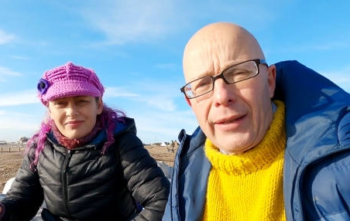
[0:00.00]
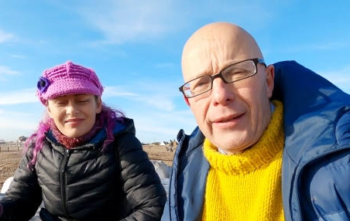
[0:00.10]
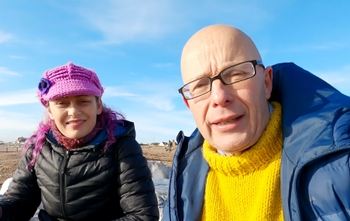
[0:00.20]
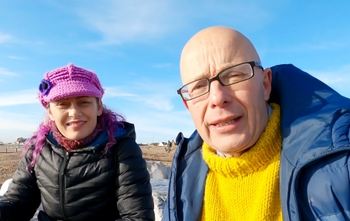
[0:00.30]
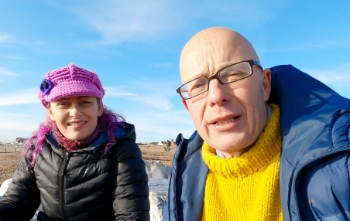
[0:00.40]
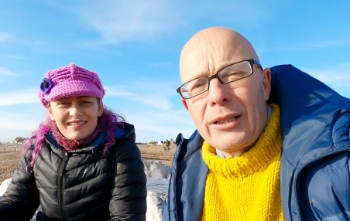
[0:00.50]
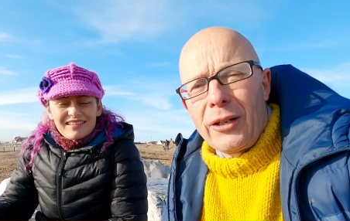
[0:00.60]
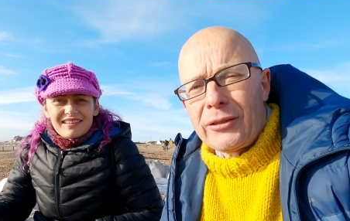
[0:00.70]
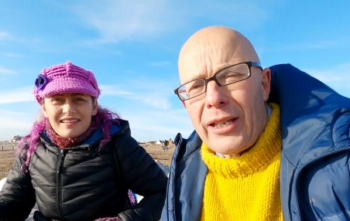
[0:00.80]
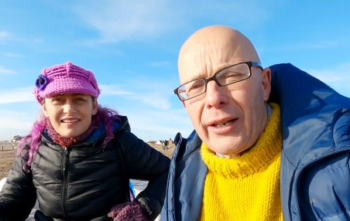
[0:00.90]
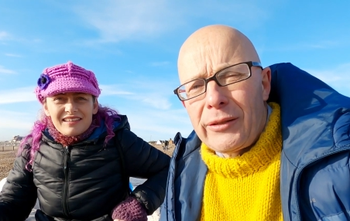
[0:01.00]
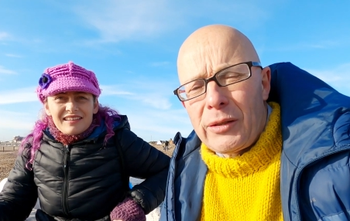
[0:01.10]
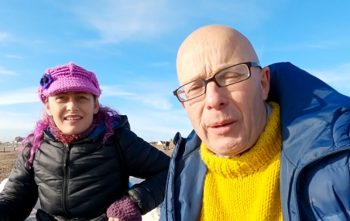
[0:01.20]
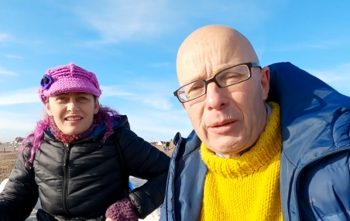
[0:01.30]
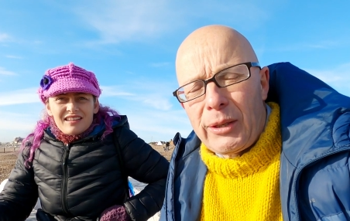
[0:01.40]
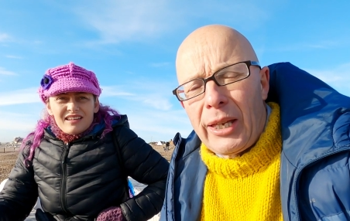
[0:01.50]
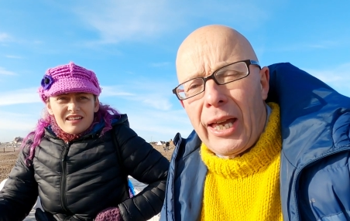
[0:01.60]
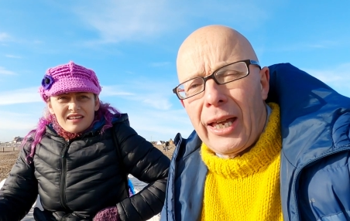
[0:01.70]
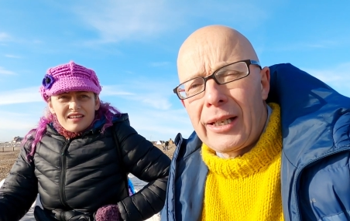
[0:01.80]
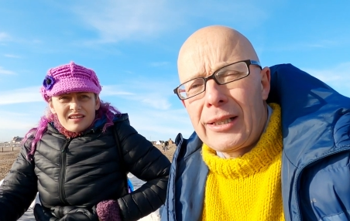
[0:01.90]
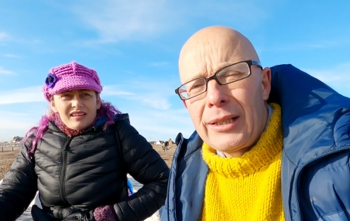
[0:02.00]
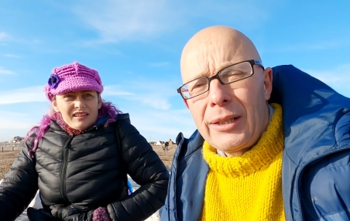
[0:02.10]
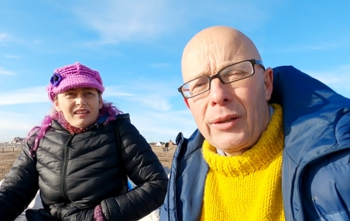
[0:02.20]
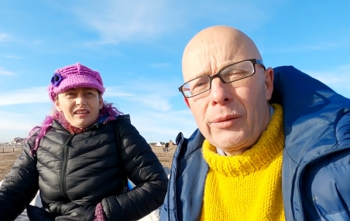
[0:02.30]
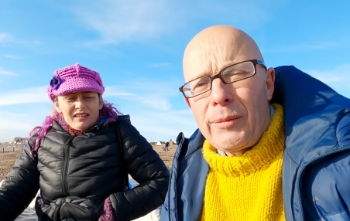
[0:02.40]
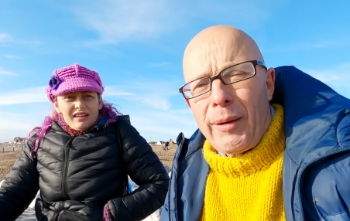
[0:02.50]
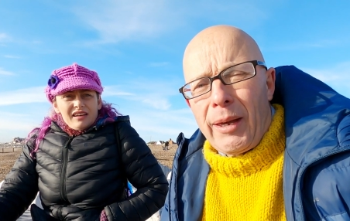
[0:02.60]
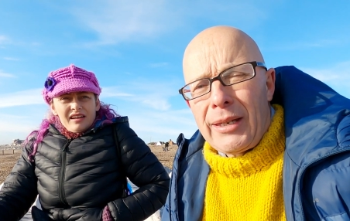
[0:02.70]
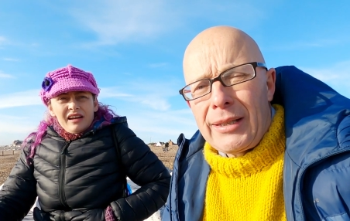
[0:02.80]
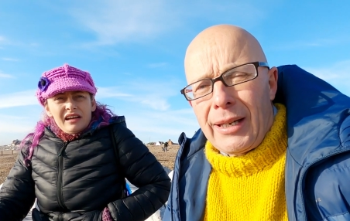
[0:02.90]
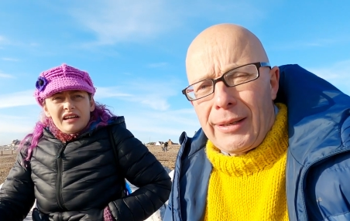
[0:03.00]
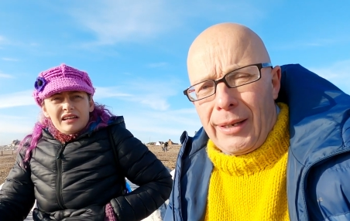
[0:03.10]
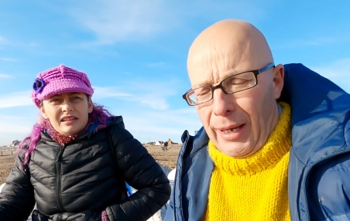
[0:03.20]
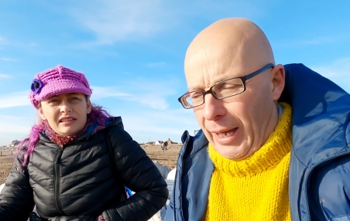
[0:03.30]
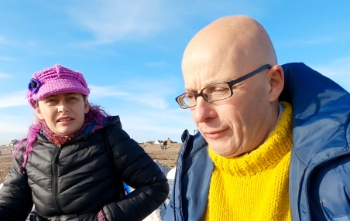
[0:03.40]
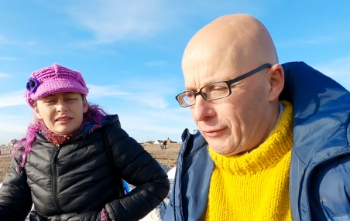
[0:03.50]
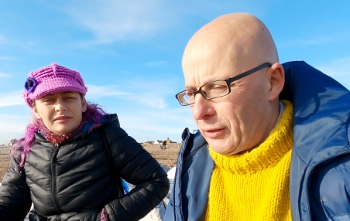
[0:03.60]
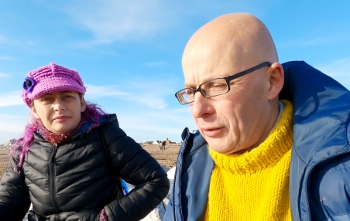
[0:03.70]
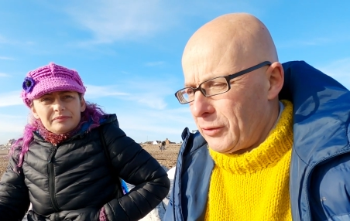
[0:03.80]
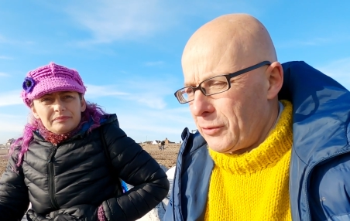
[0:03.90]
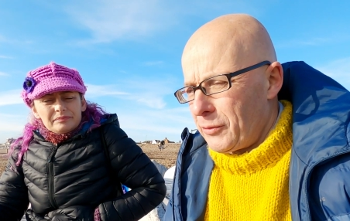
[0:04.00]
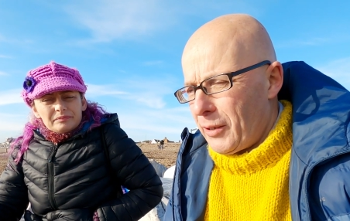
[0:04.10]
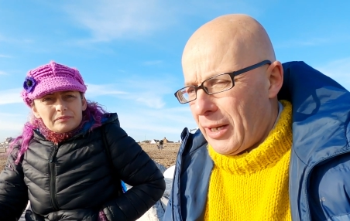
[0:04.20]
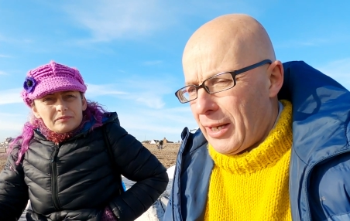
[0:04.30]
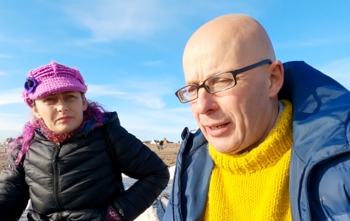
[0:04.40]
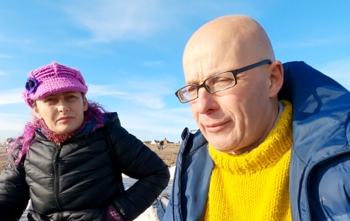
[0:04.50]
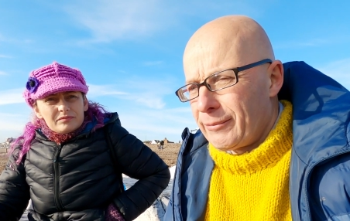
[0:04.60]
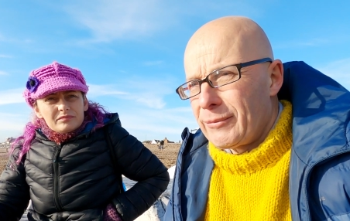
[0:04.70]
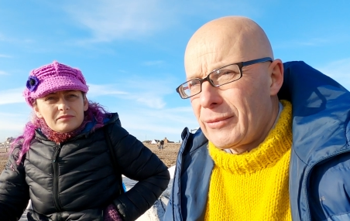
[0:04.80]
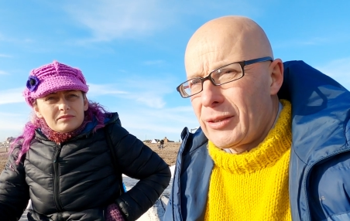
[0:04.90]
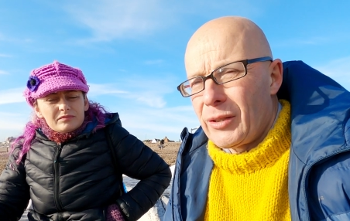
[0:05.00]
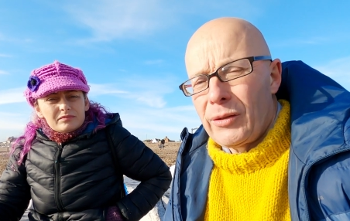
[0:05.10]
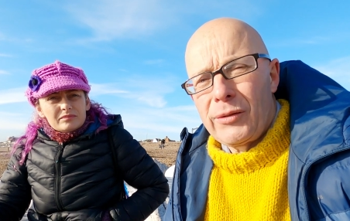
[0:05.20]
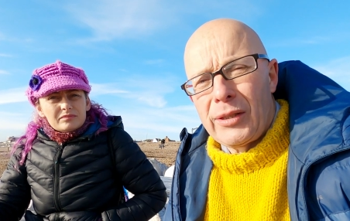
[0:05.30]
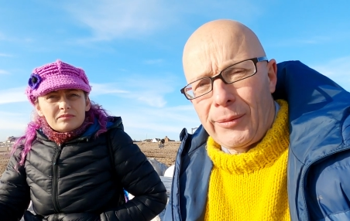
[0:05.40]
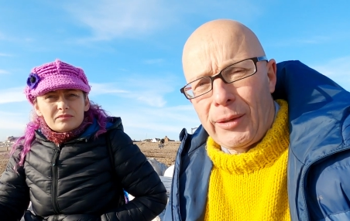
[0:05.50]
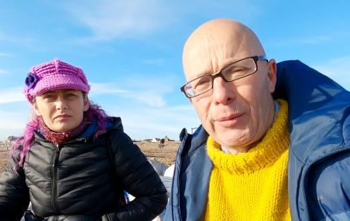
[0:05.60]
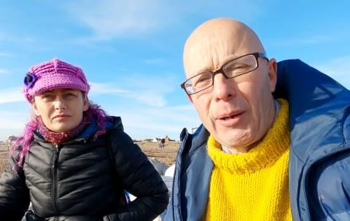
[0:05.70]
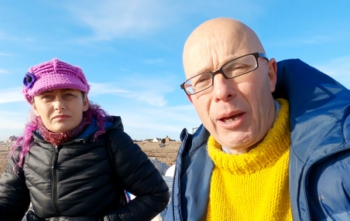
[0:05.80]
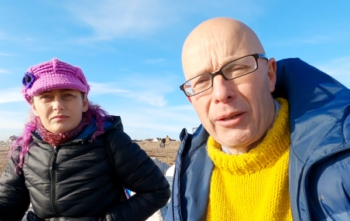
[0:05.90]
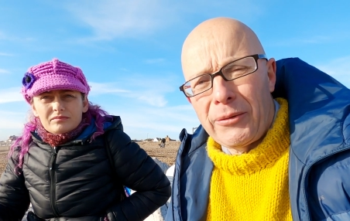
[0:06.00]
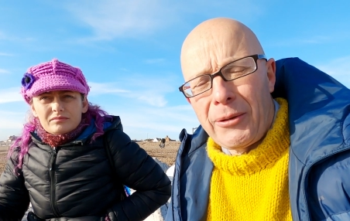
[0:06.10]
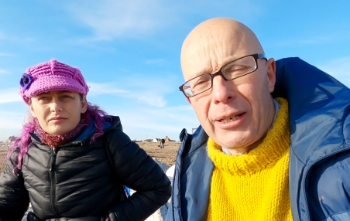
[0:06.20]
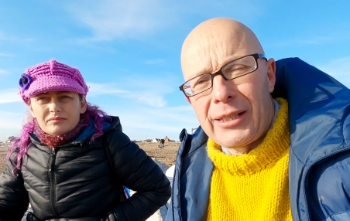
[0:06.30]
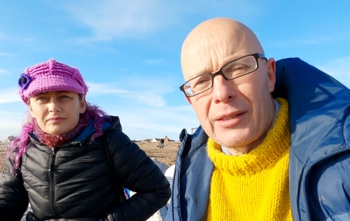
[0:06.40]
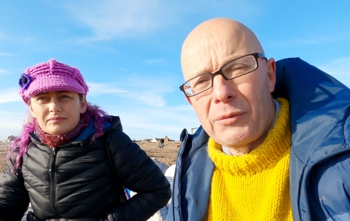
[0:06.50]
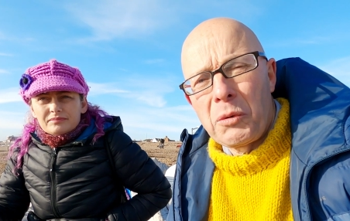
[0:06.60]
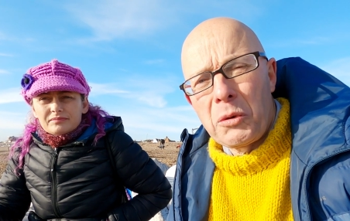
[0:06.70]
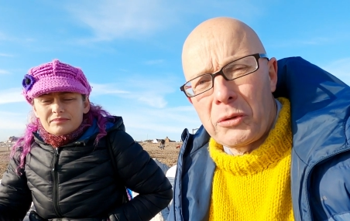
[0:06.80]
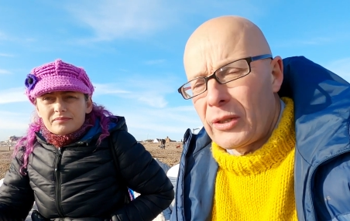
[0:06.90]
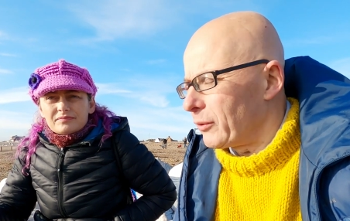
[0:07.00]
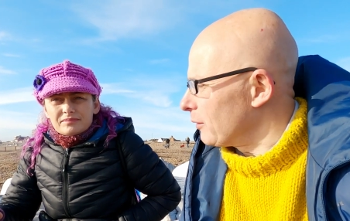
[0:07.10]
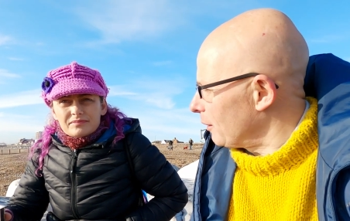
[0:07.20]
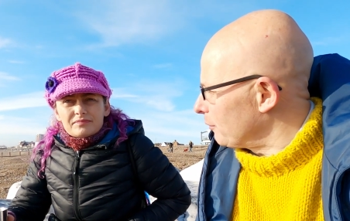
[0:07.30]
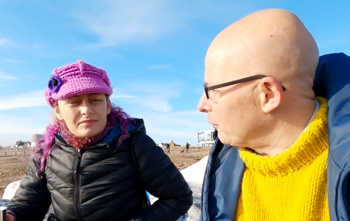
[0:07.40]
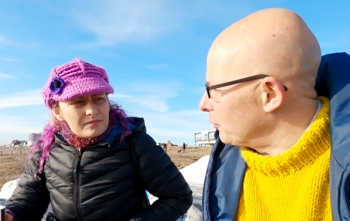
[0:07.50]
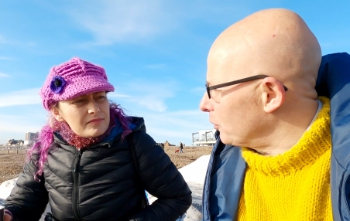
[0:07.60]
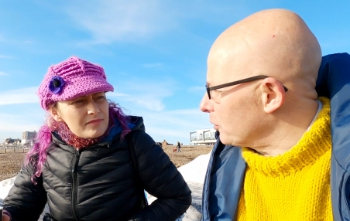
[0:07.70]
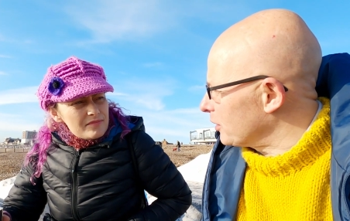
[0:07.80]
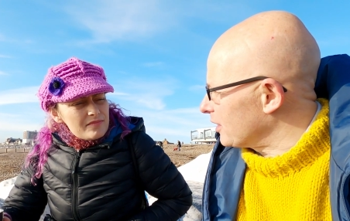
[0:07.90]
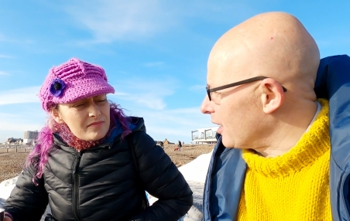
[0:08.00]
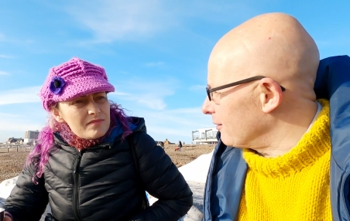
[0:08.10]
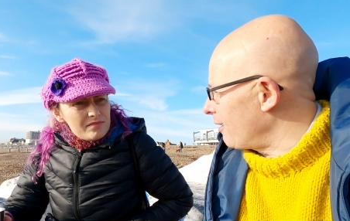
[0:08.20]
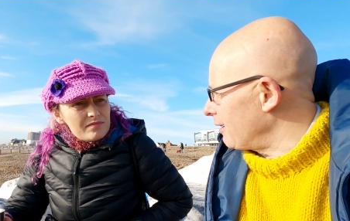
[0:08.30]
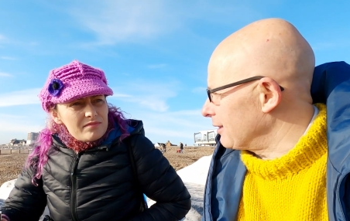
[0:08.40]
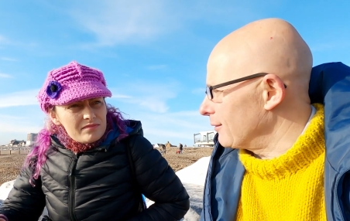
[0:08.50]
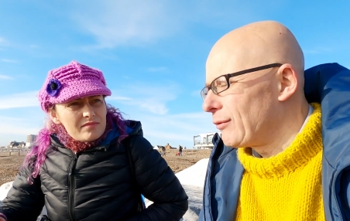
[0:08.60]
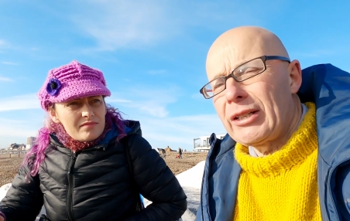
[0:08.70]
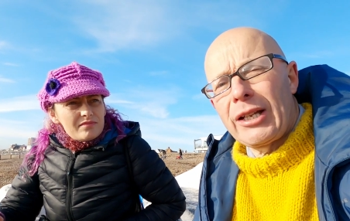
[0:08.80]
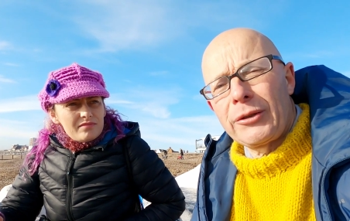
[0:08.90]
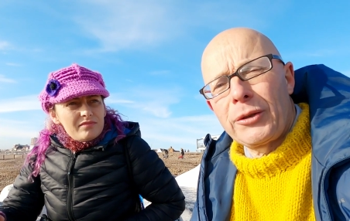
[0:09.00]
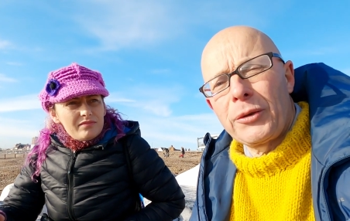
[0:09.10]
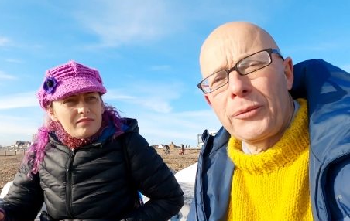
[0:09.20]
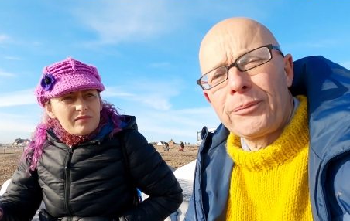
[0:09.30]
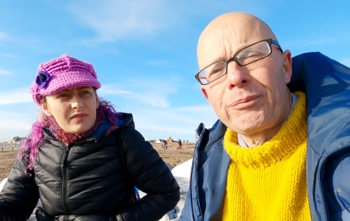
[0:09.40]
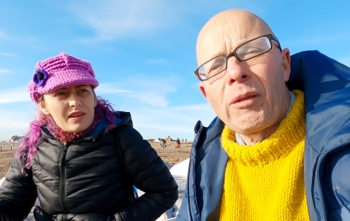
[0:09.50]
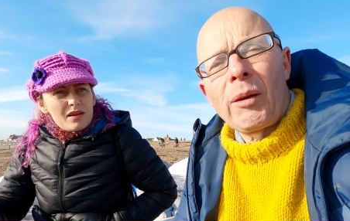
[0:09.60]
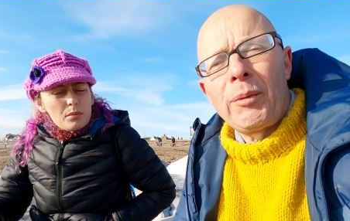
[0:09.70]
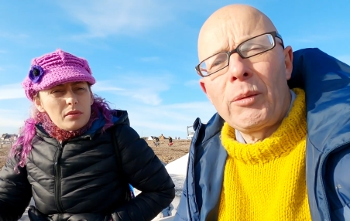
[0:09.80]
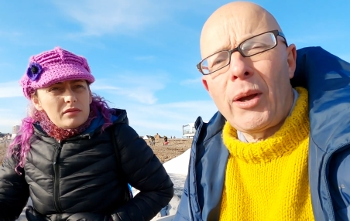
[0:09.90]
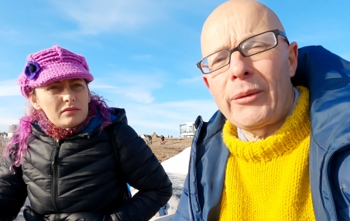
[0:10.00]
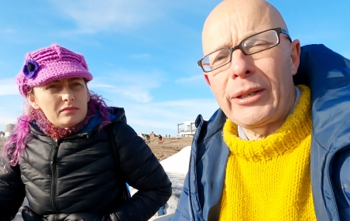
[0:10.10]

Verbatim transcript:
Speaker 1: the lockdown as best we can. We may have to um, do some of the pathways and walks that we've done before to stay relatively local. Yep. But where